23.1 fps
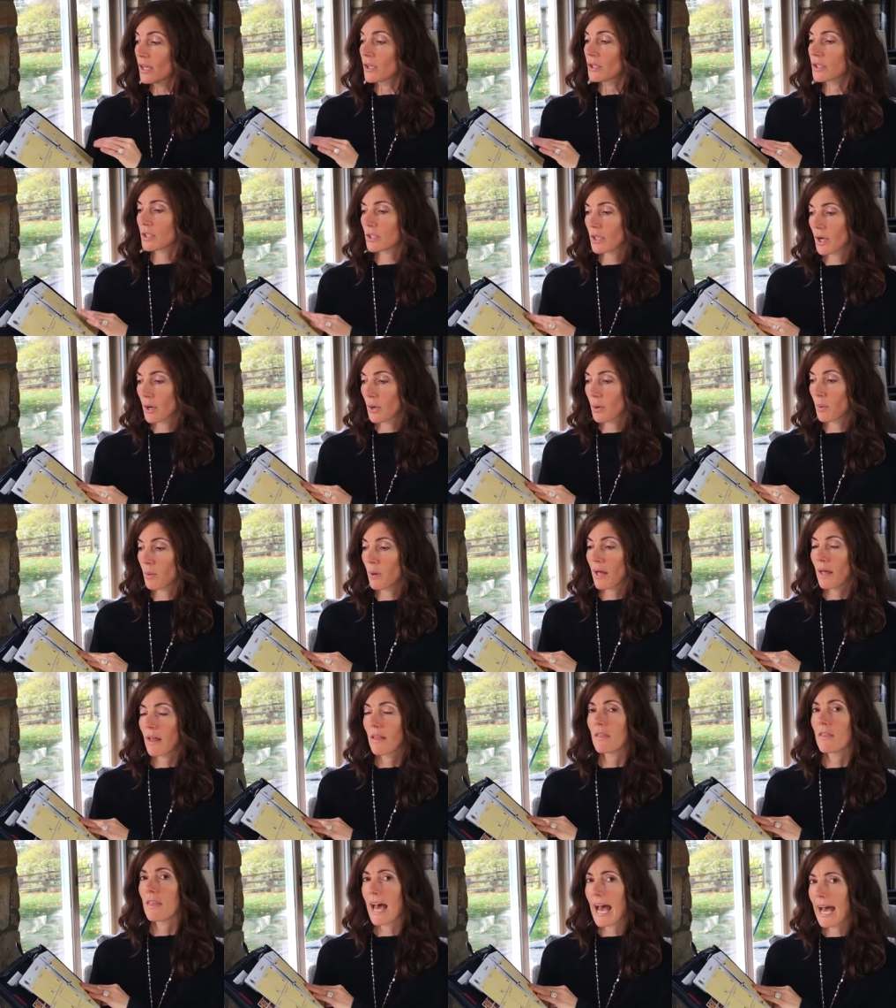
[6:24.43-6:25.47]
So
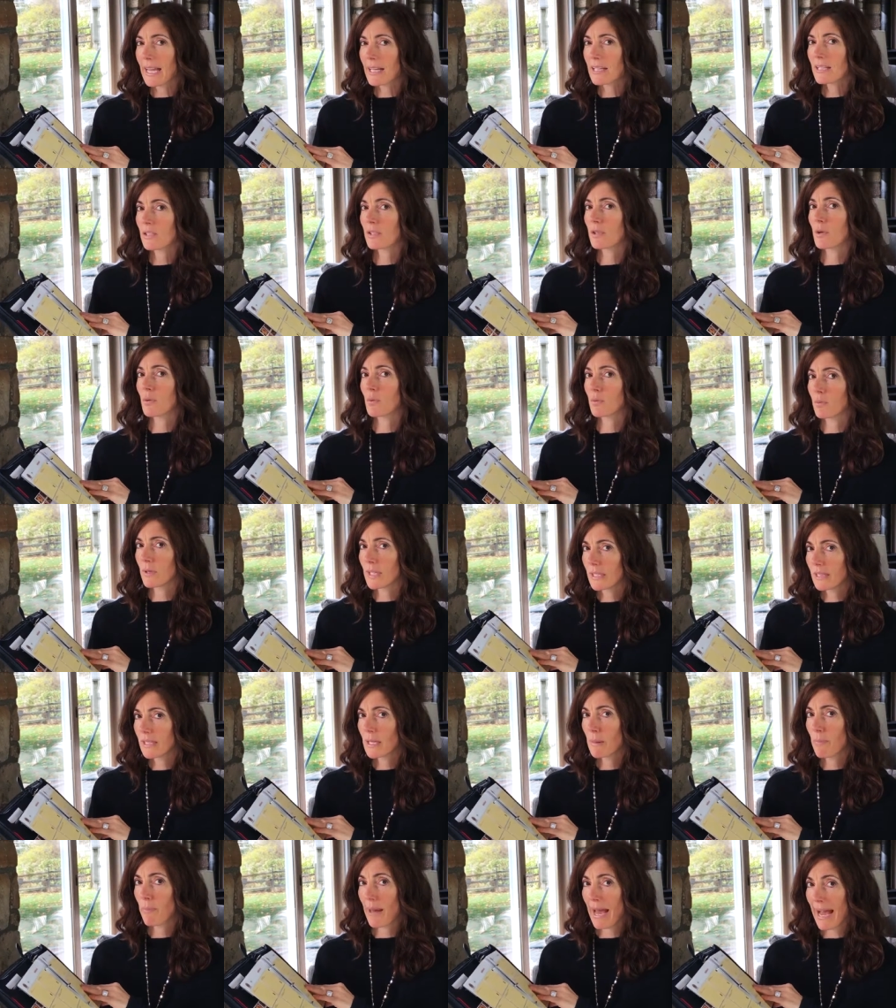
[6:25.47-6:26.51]
that is the
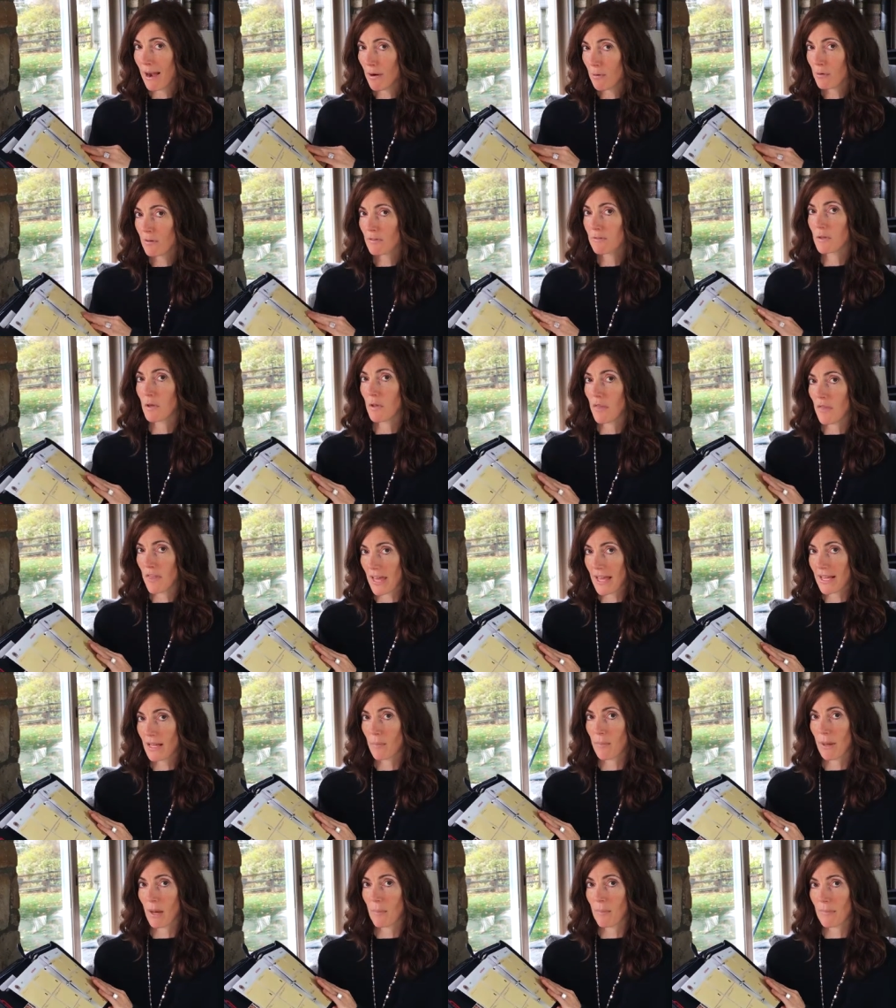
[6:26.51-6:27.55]
really powerful thing
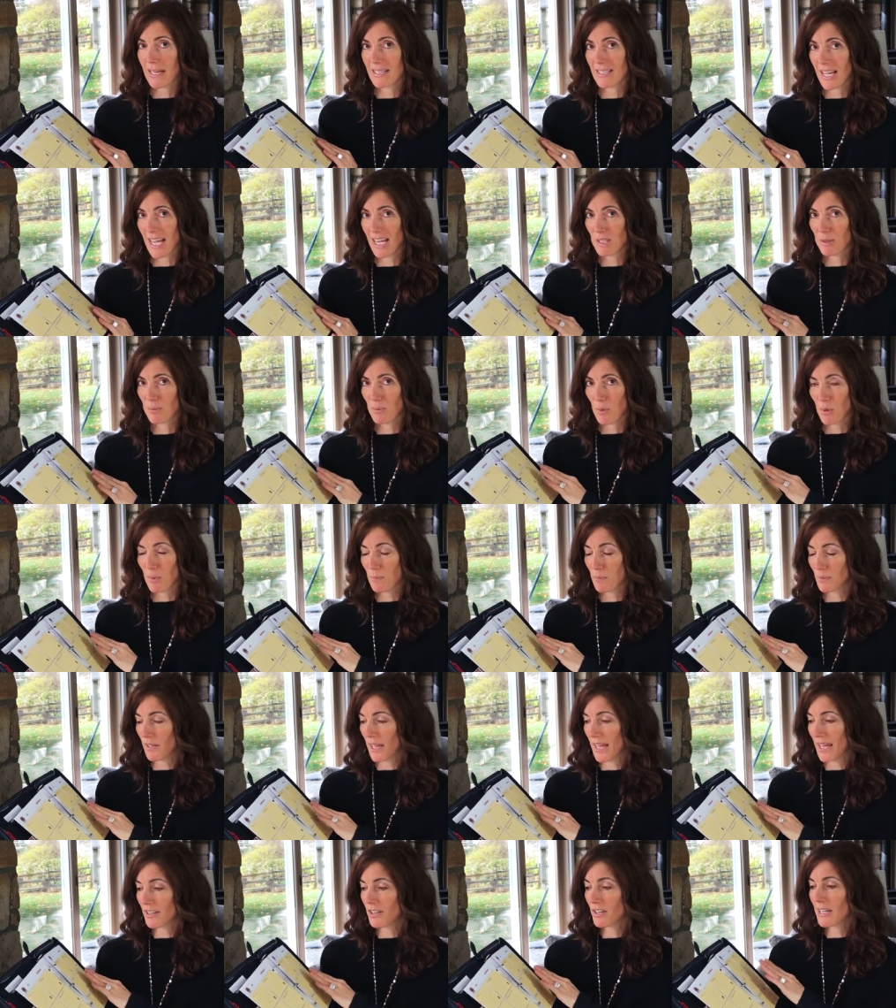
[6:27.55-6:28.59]
about my dashboard
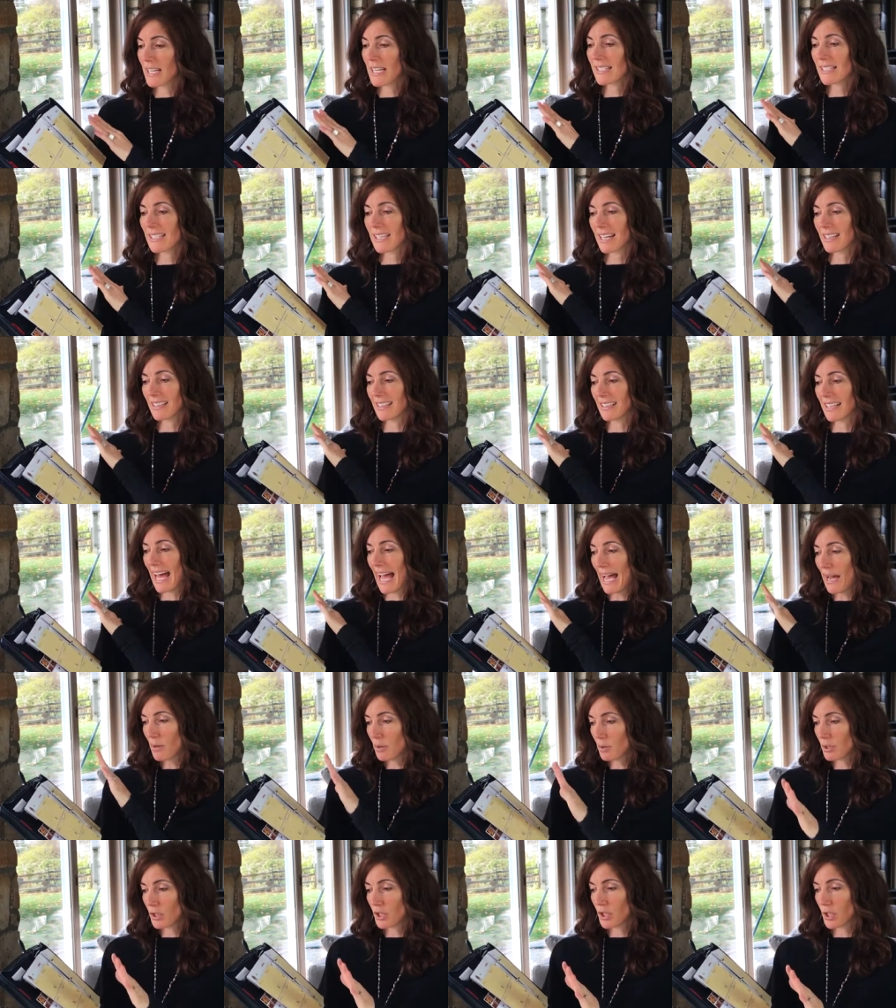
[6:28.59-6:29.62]
planner, is it
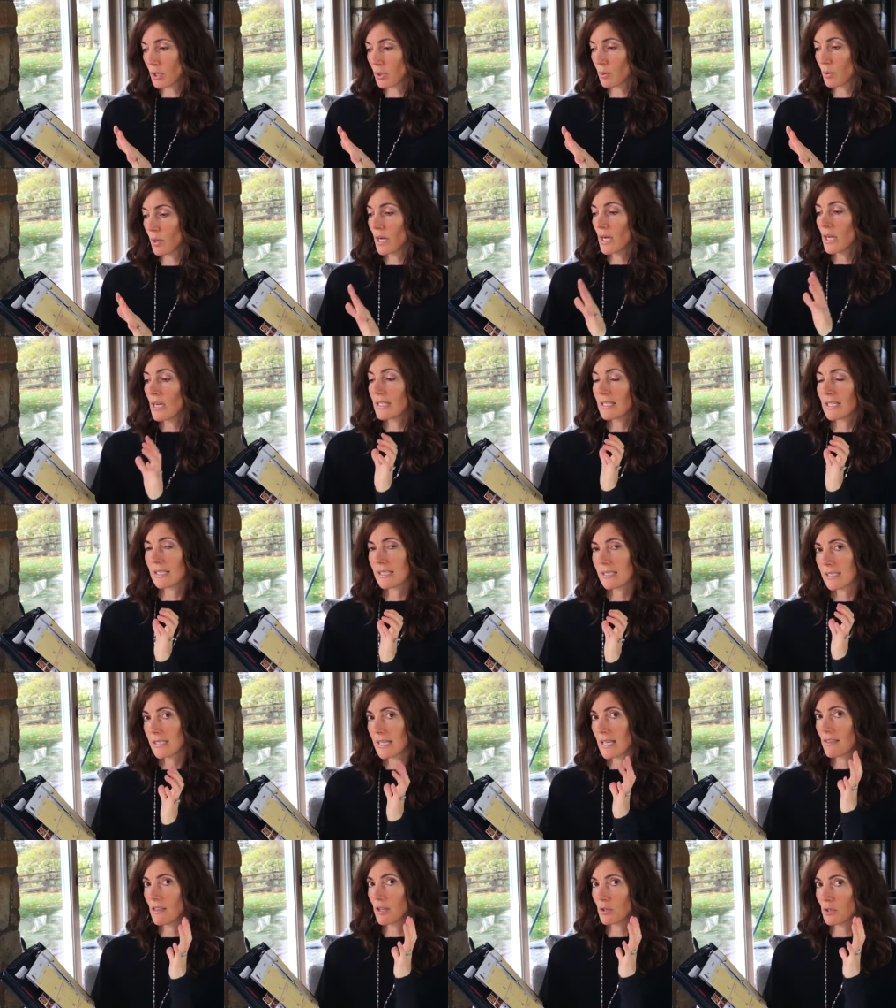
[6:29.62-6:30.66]
allows you to
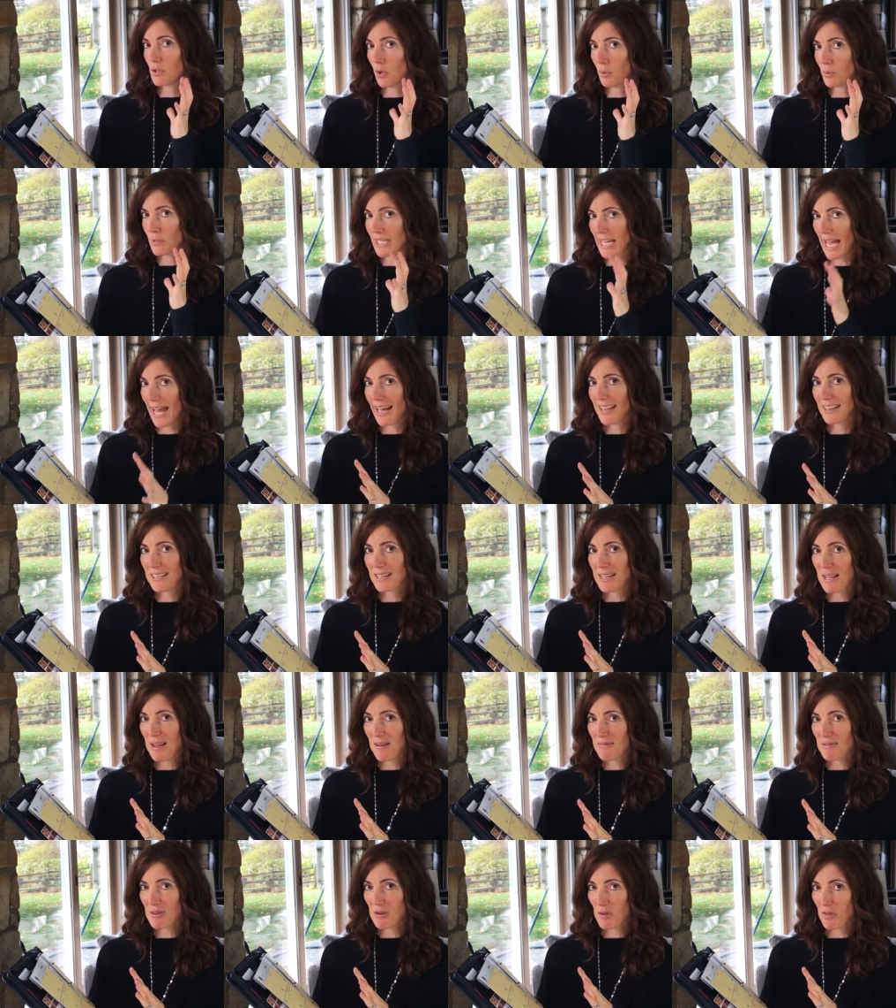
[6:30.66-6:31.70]
see the totality
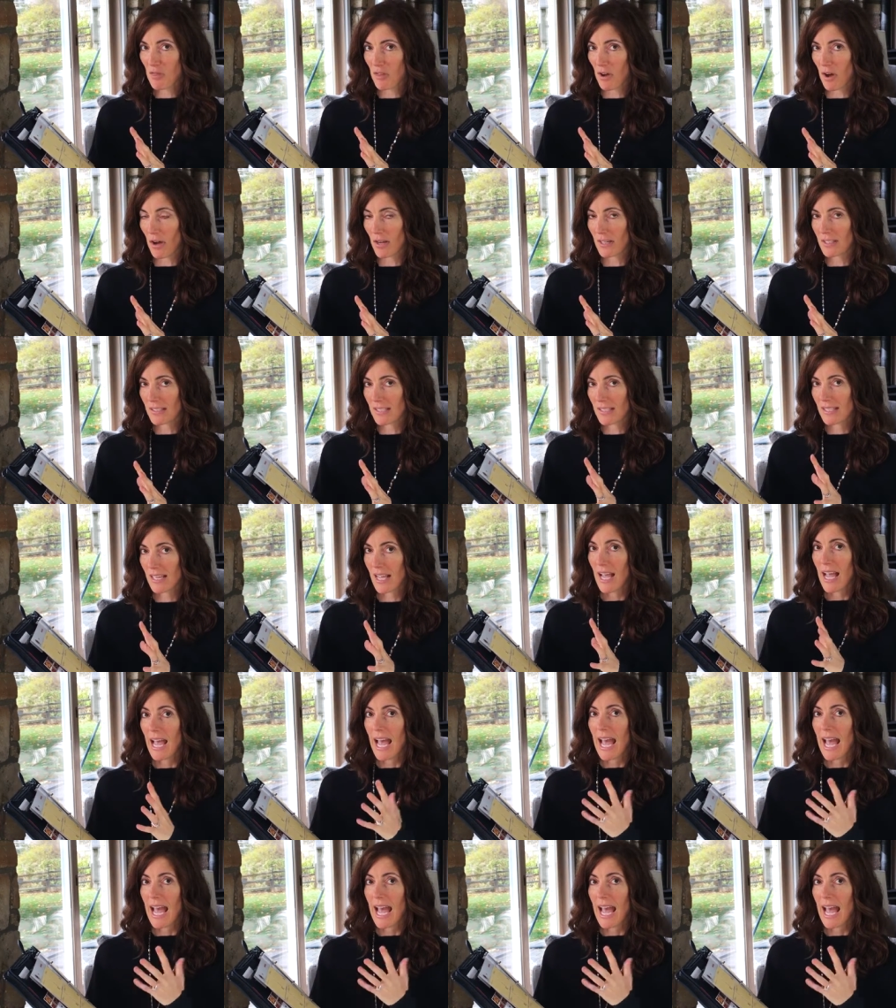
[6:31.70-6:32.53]
of your thoughts.